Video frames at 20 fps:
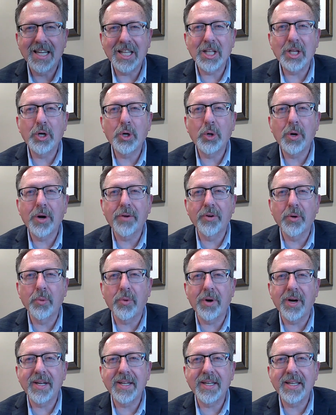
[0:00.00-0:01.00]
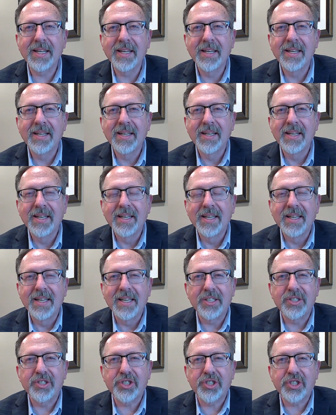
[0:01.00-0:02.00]
Hello, everyone.
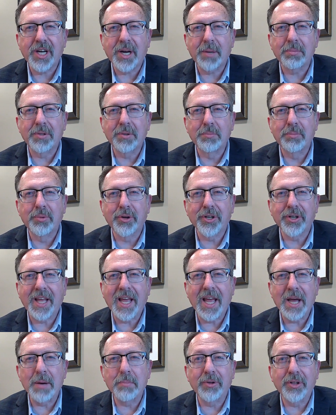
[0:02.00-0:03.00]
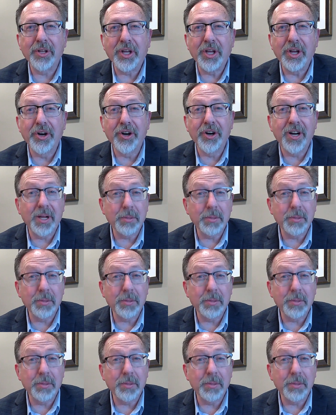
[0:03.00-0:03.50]
It's Chaplain Burt Campbell here,